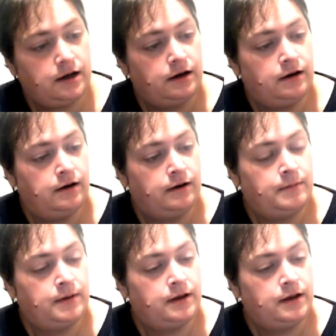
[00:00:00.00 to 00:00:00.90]

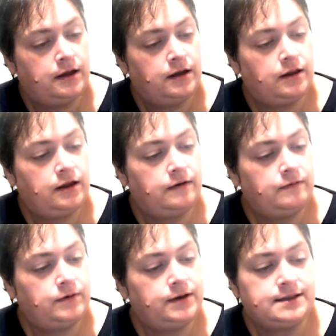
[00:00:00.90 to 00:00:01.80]
Love
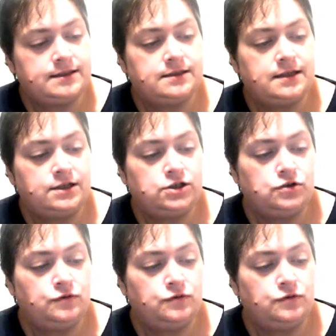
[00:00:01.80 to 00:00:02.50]
will set you